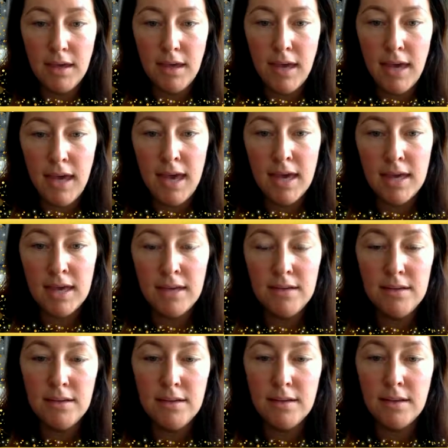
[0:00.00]

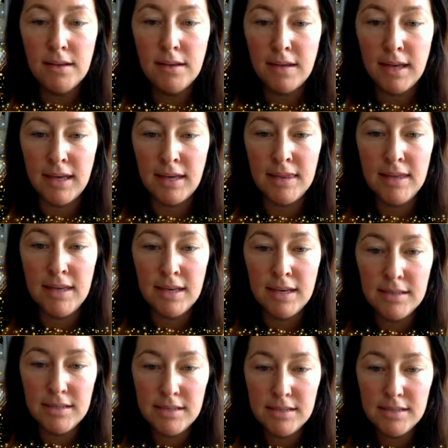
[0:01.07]
can like
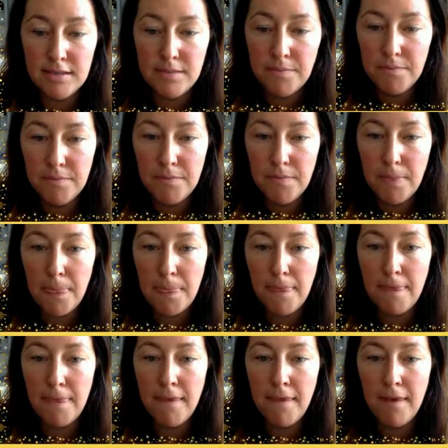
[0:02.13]
this,
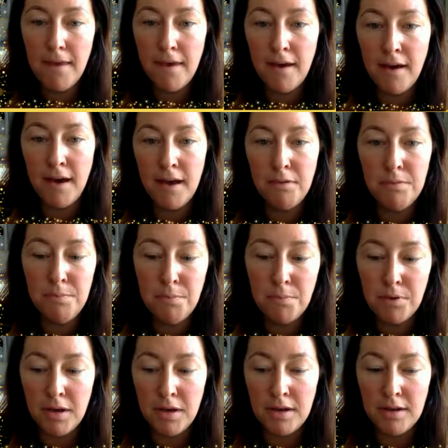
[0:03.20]
I would
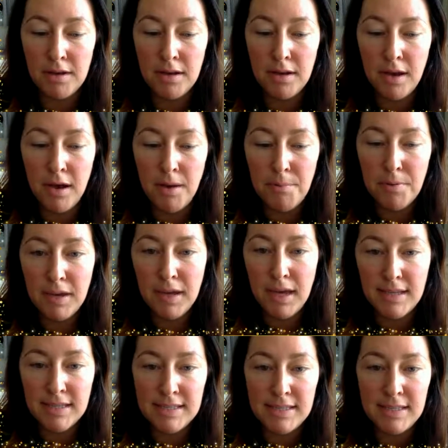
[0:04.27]
put an
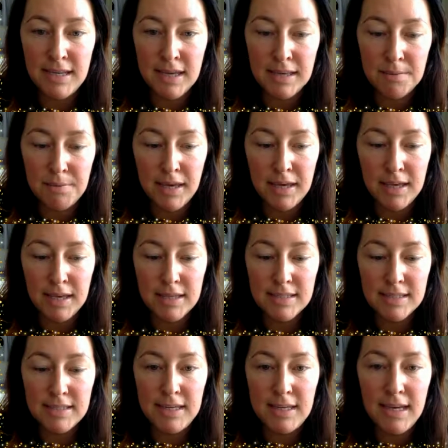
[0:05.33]
uppercase C at the beginning,
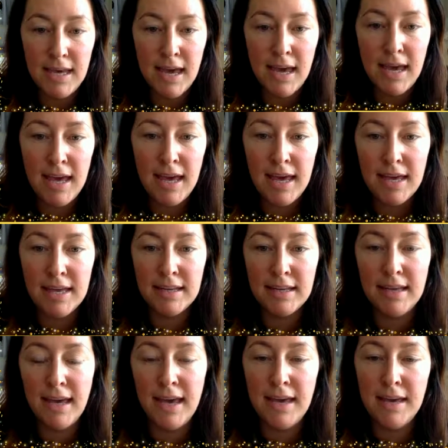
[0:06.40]
C-A-N,
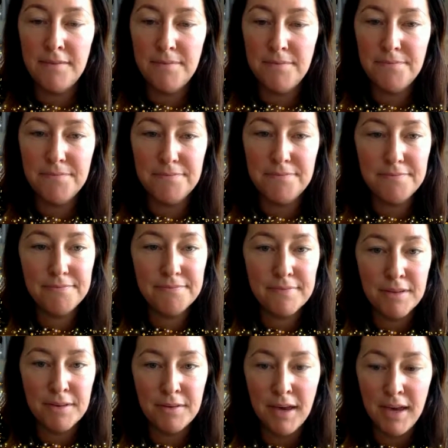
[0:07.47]
can.
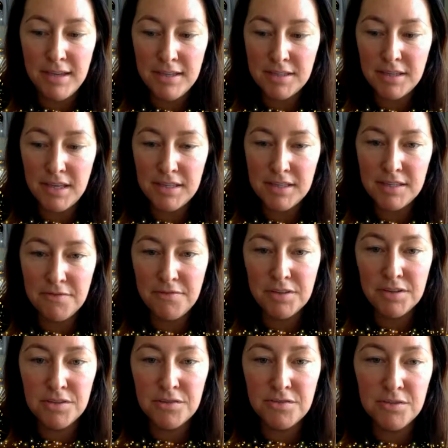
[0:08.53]
Okay, so that's the
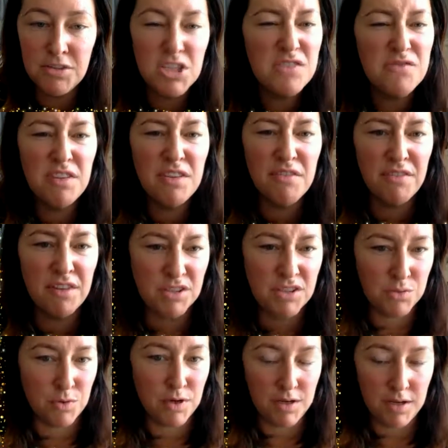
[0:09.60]
first, just for the
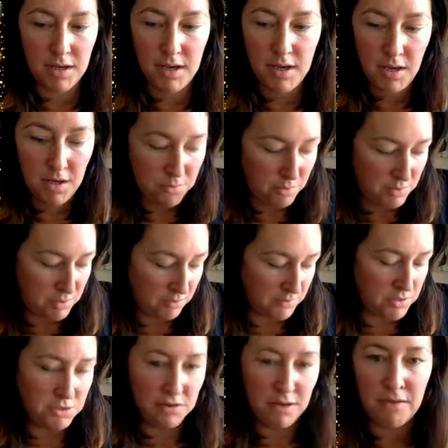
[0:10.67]
first word. We don't have
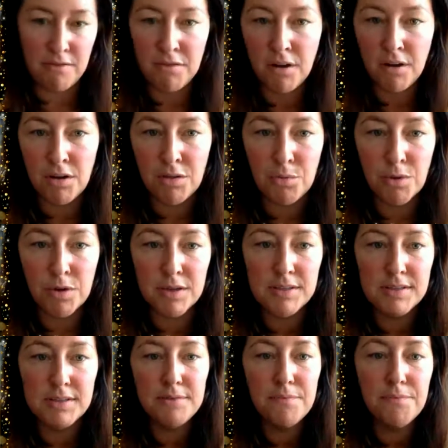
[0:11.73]
to do that for all the
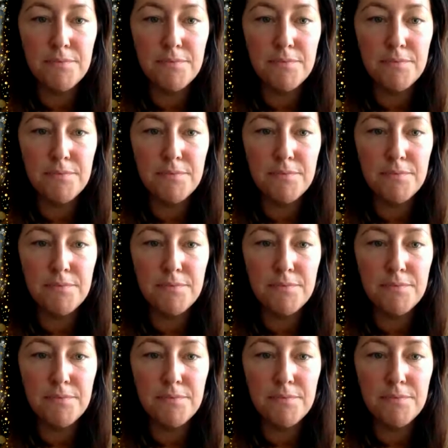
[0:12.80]
words.